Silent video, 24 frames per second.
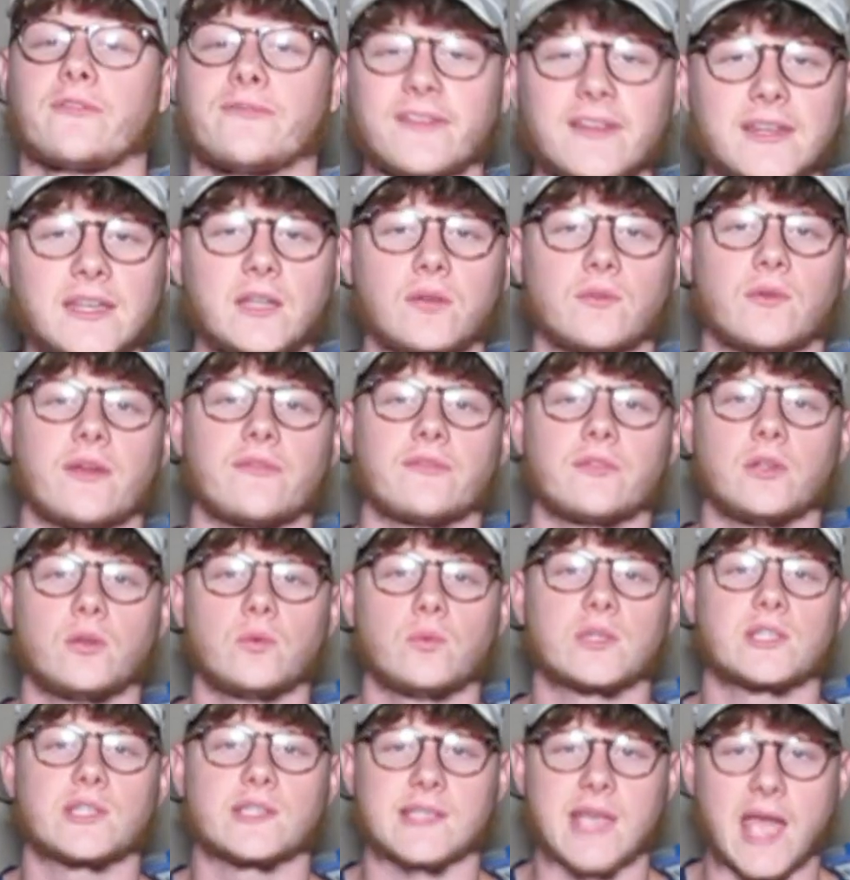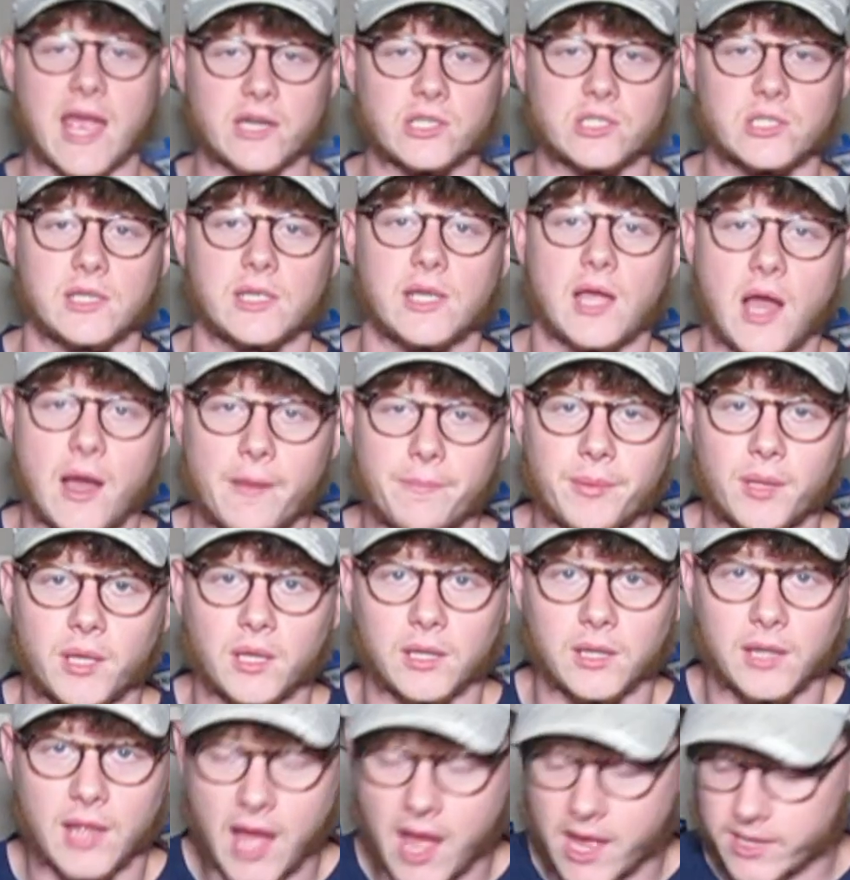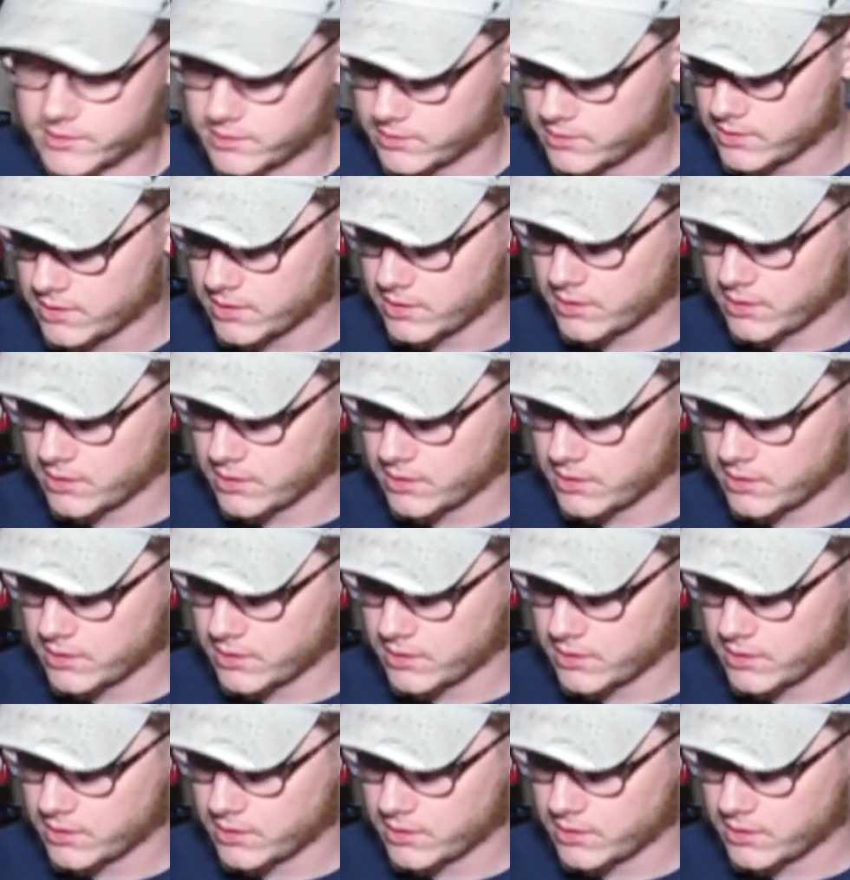vending revenue, which is actually up a lot.